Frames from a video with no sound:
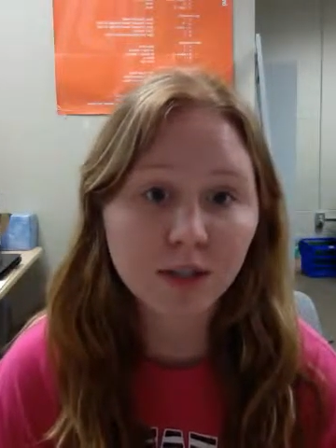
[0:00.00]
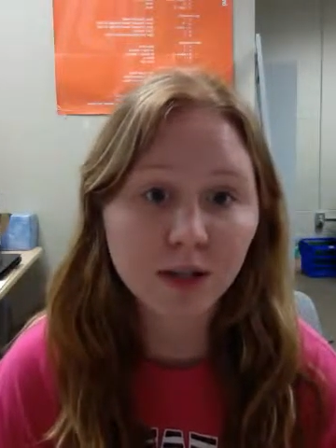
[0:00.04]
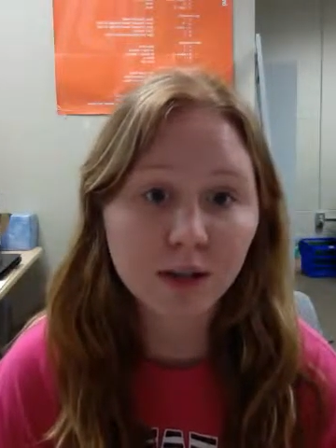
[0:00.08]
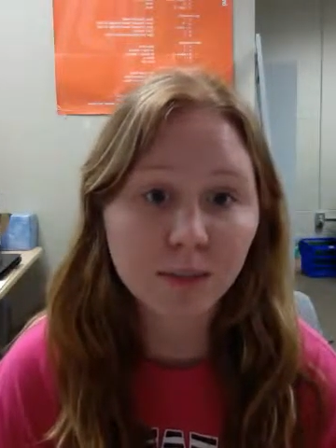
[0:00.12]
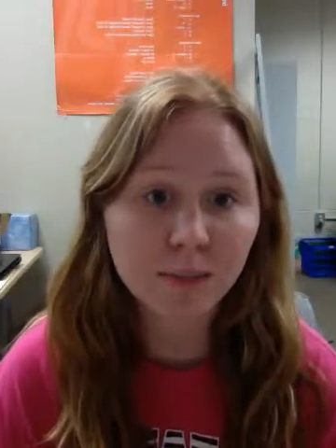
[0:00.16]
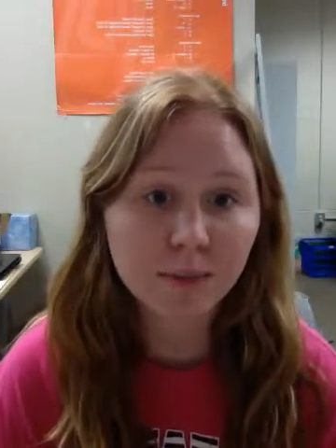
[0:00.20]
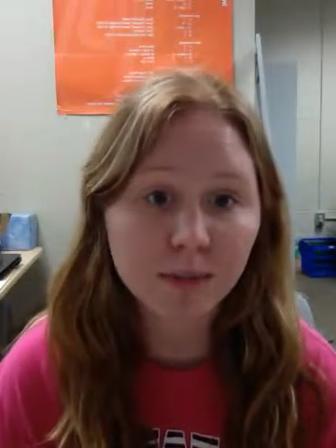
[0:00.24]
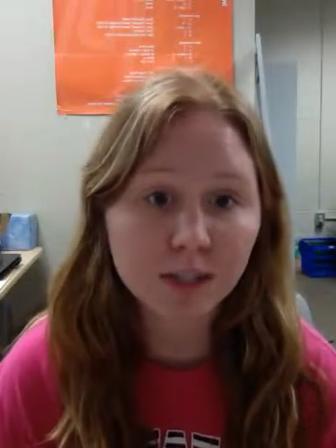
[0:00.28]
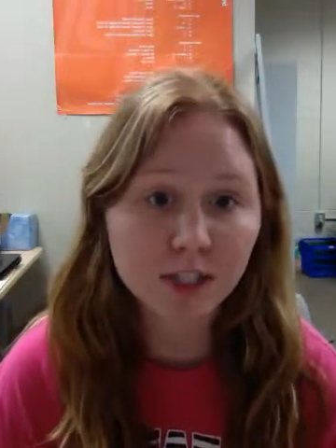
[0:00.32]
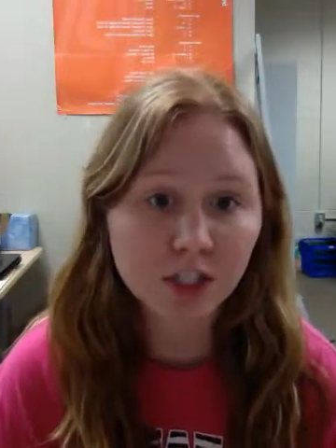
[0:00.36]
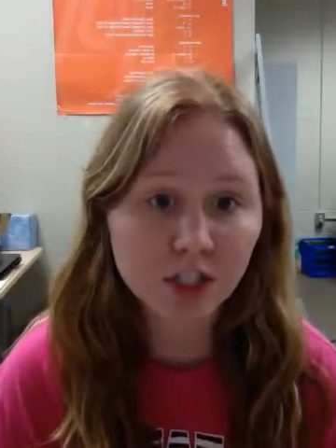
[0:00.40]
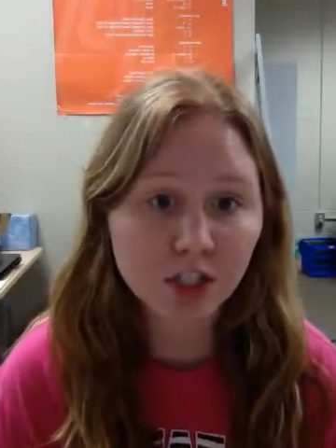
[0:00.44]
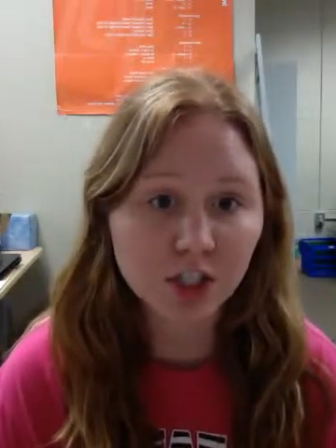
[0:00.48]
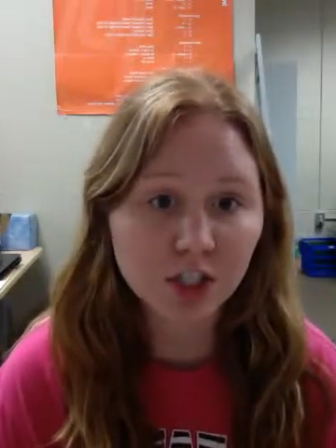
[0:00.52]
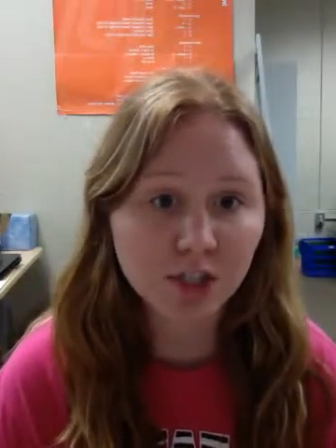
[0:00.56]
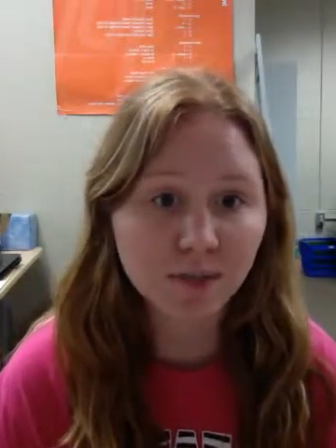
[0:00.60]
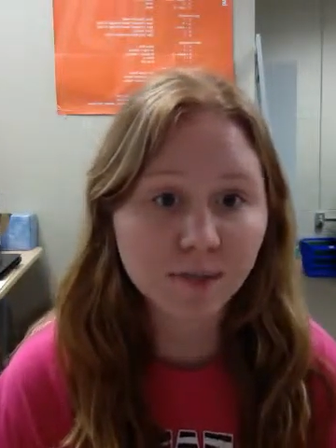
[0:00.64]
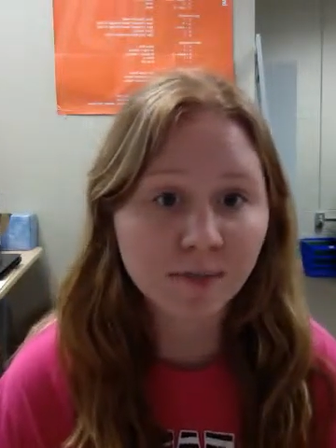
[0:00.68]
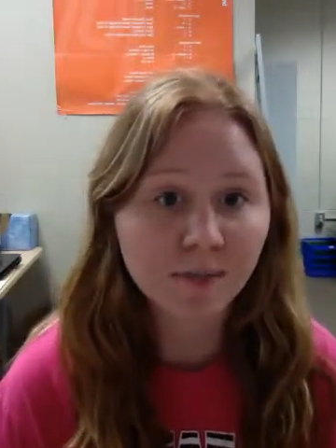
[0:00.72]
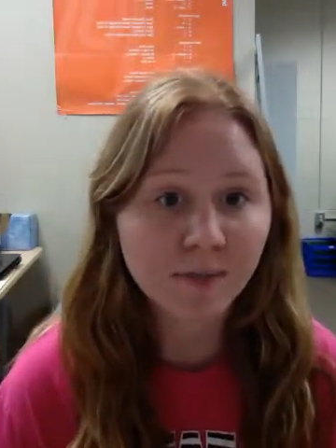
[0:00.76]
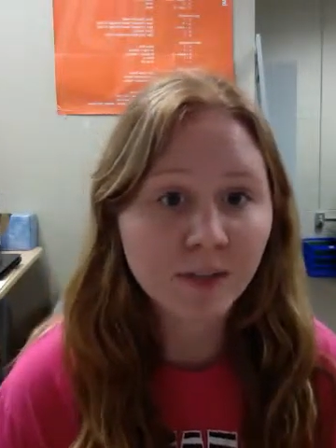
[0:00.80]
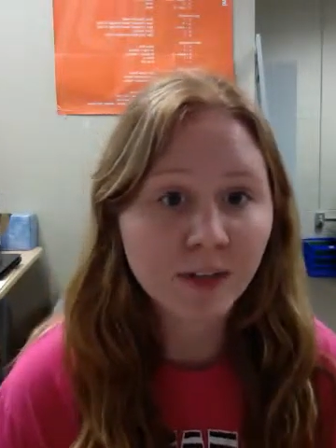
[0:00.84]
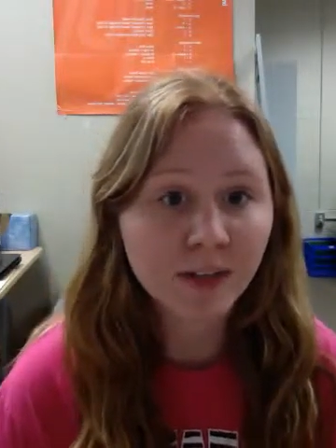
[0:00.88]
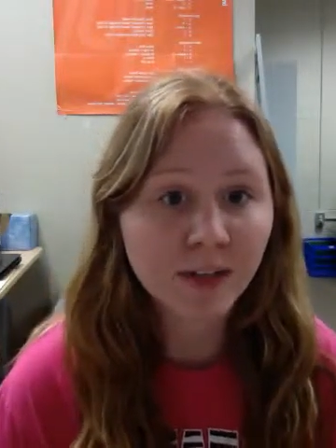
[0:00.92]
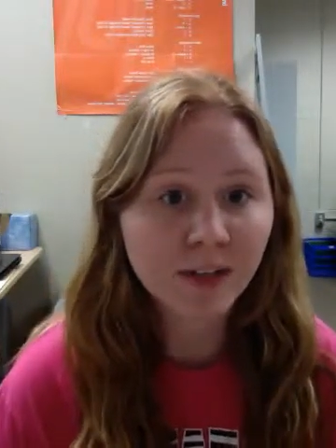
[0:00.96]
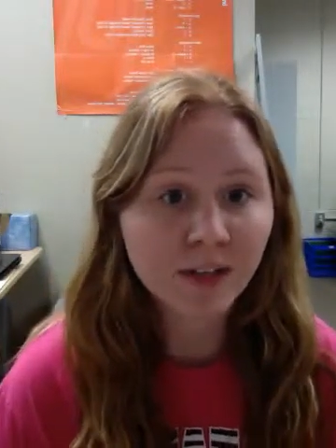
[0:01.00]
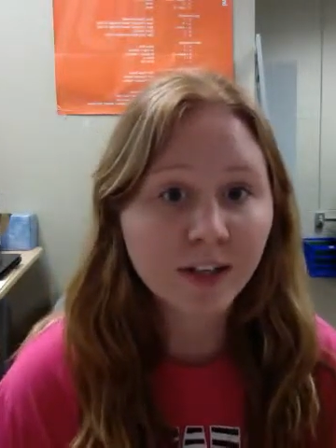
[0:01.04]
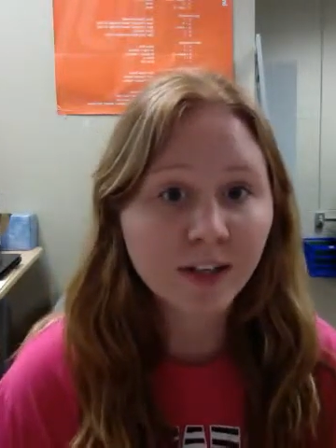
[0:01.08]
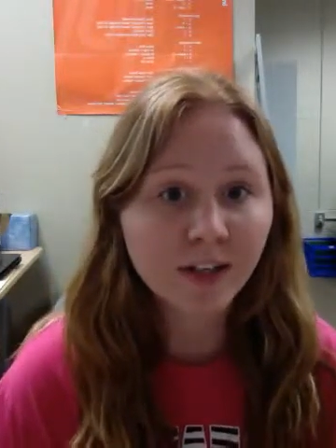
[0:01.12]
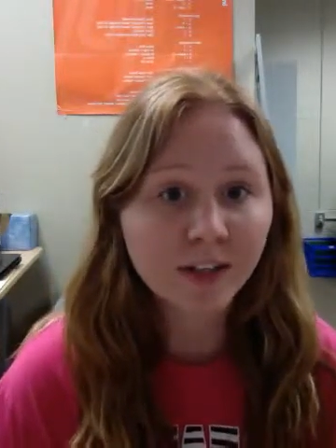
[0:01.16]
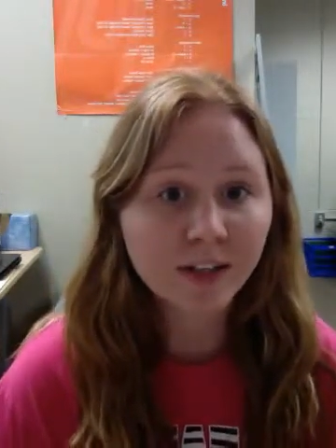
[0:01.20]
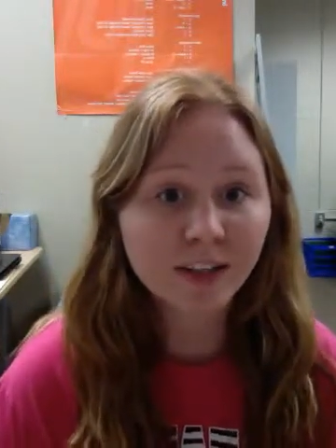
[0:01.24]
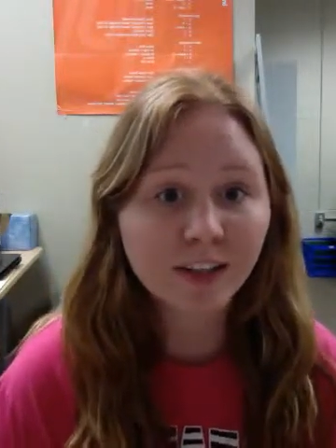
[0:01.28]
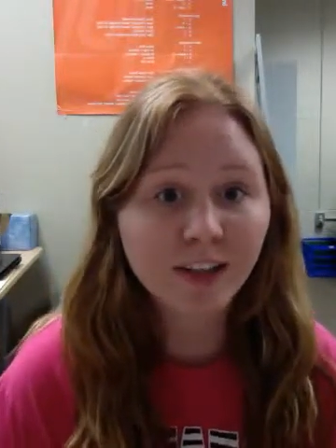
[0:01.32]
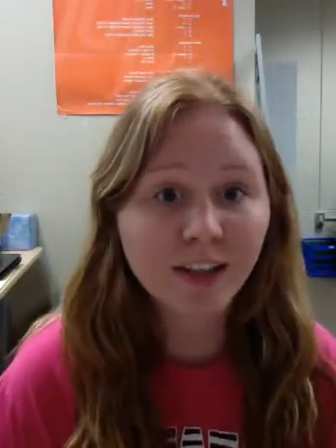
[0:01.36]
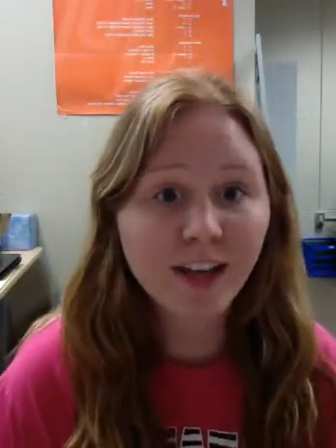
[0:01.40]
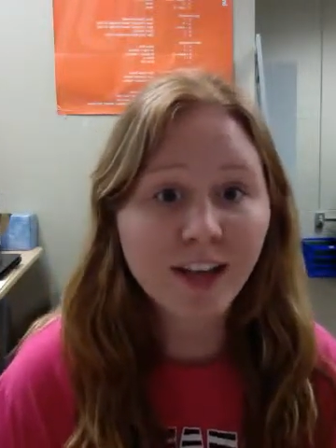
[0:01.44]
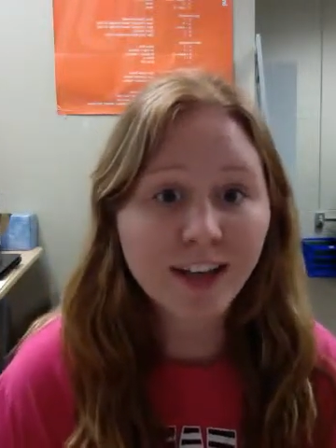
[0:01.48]
competition.
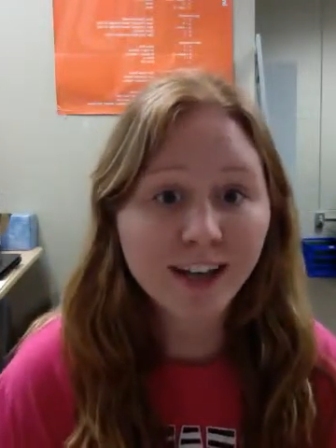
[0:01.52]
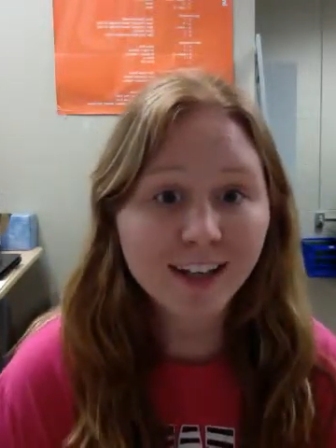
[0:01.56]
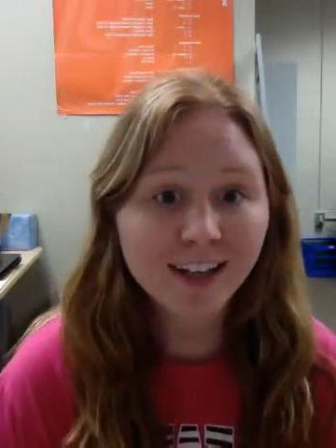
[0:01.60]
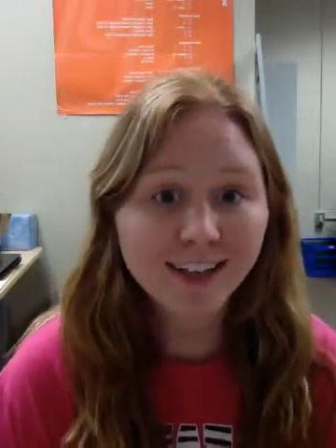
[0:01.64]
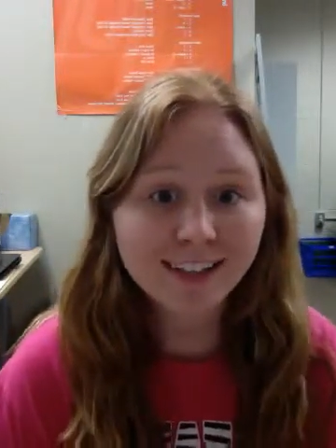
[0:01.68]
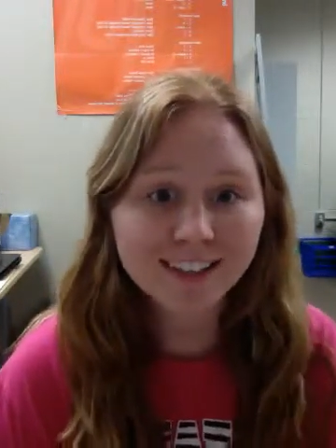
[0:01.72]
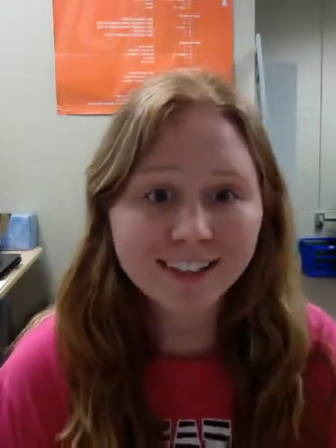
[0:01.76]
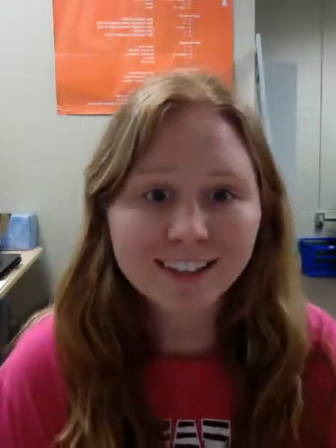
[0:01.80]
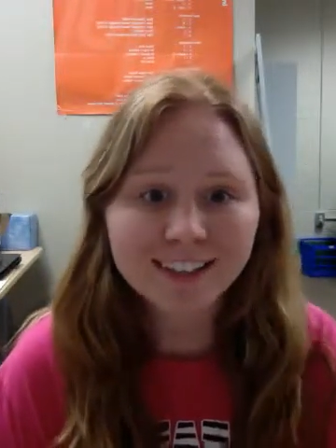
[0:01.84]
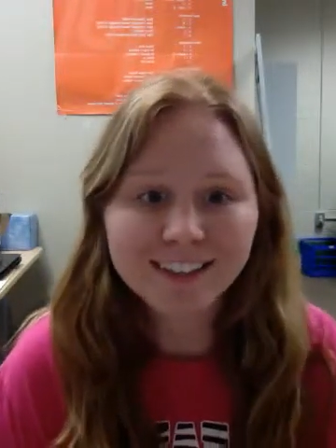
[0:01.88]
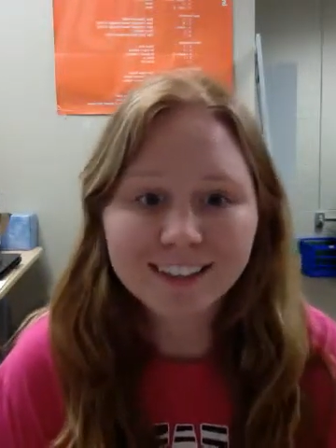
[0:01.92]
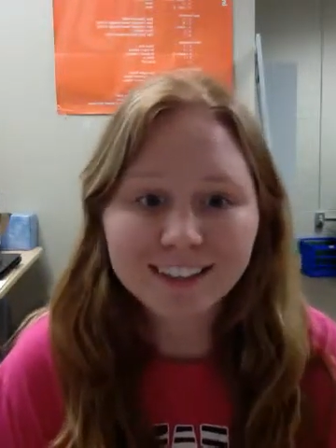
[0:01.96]
Good luck!